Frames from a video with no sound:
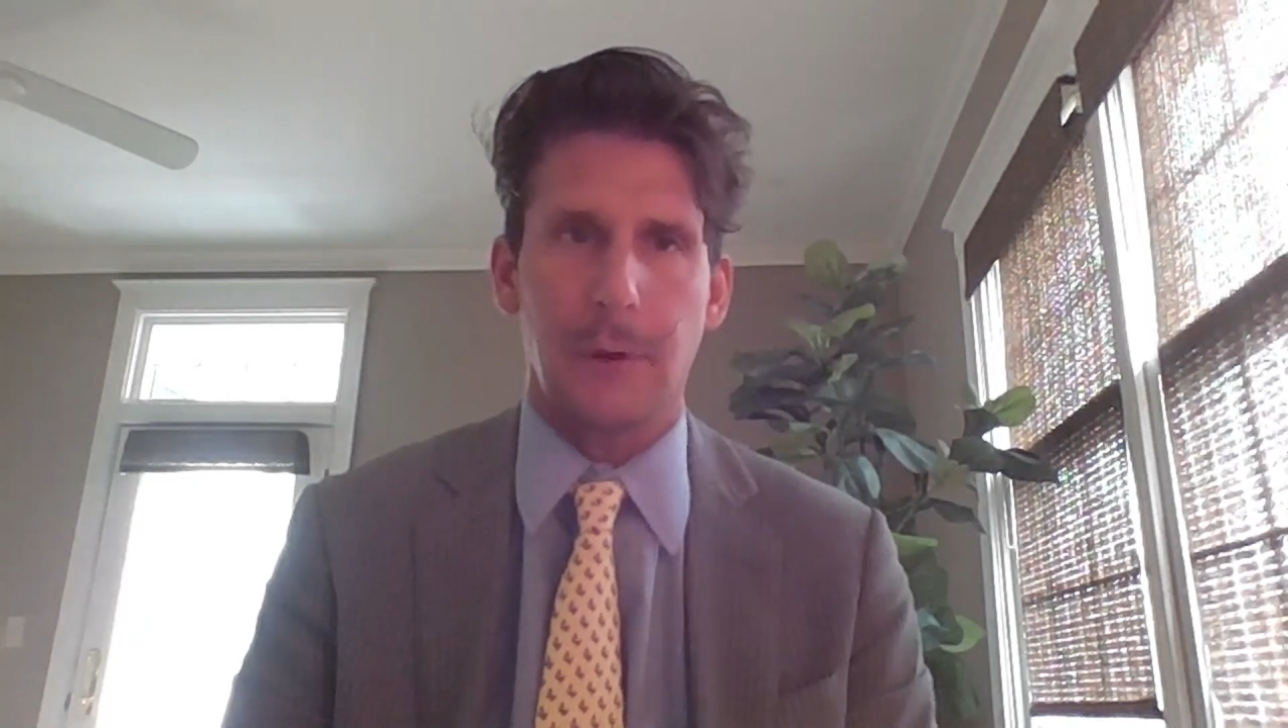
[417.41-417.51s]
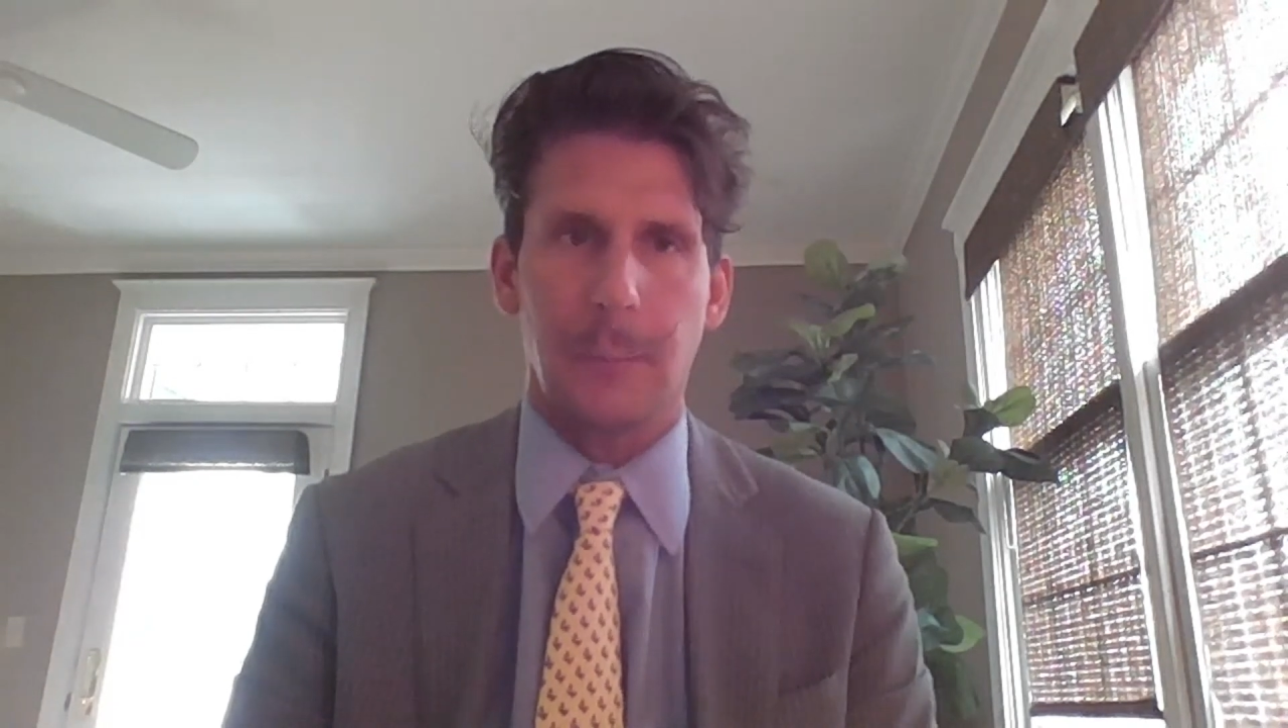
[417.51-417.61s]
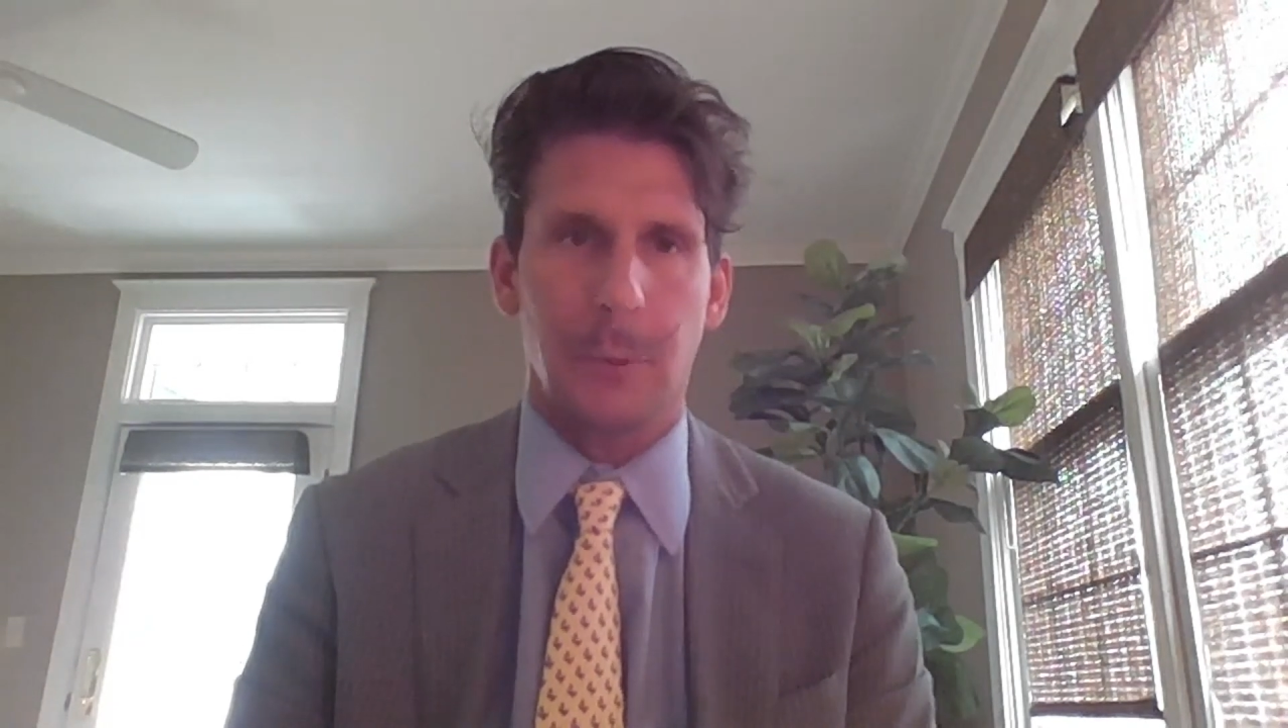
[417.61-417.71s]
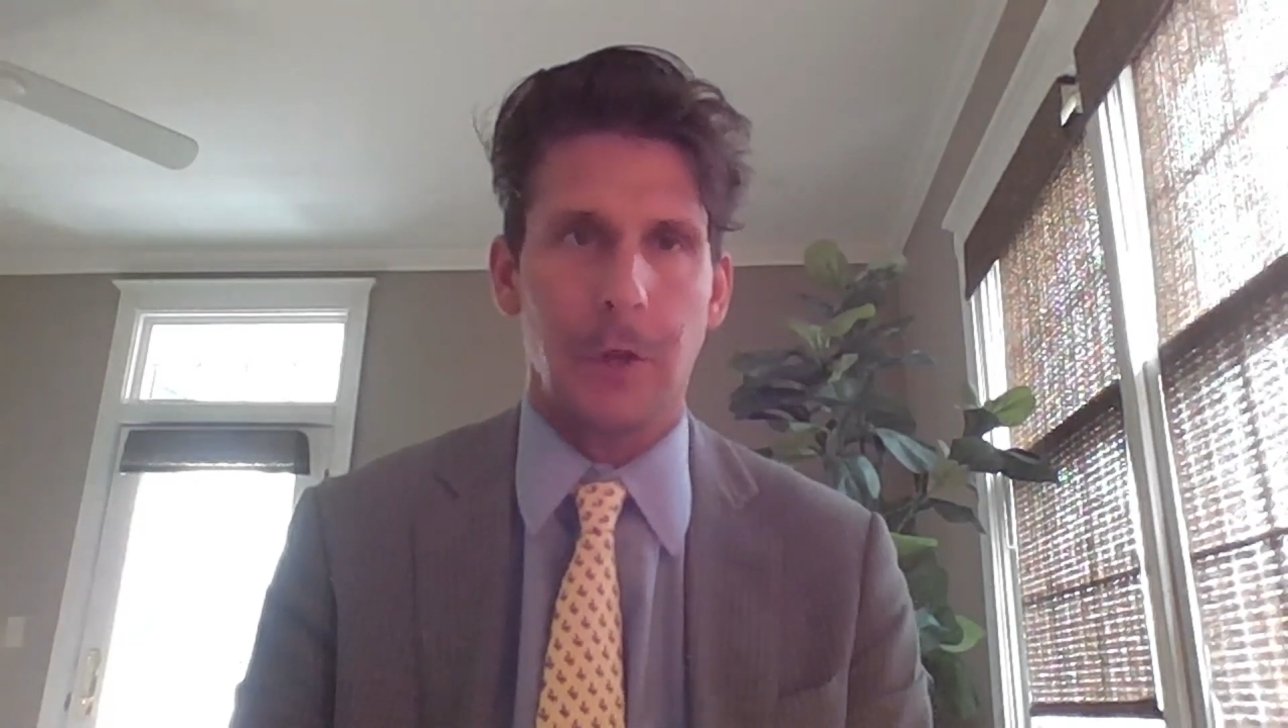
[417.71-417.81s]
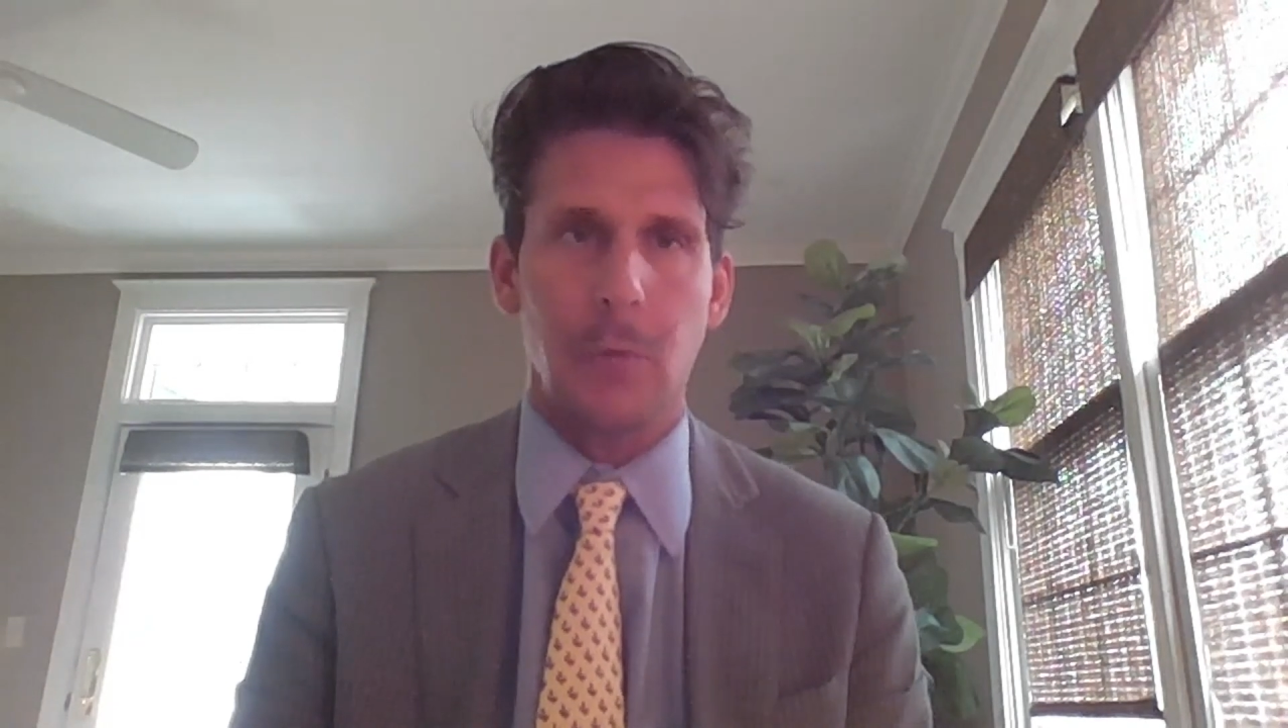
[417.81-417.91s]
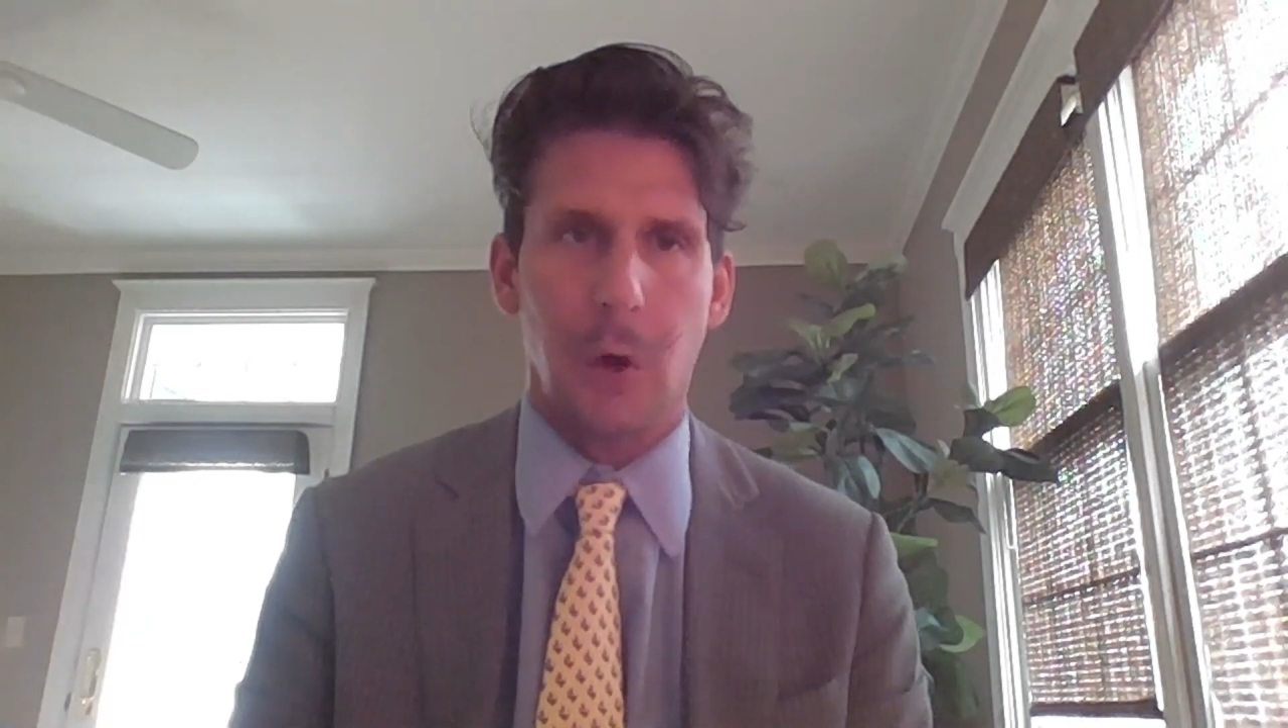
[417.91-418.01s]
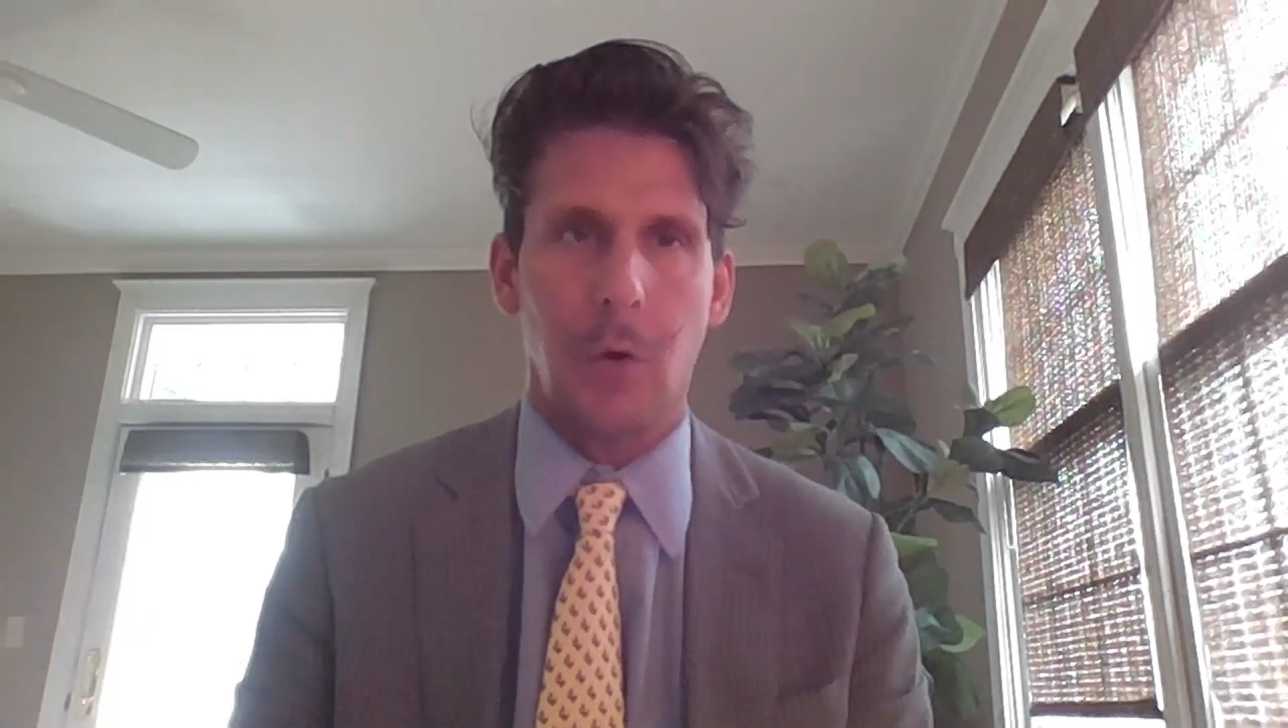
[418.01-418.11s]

they're pretty well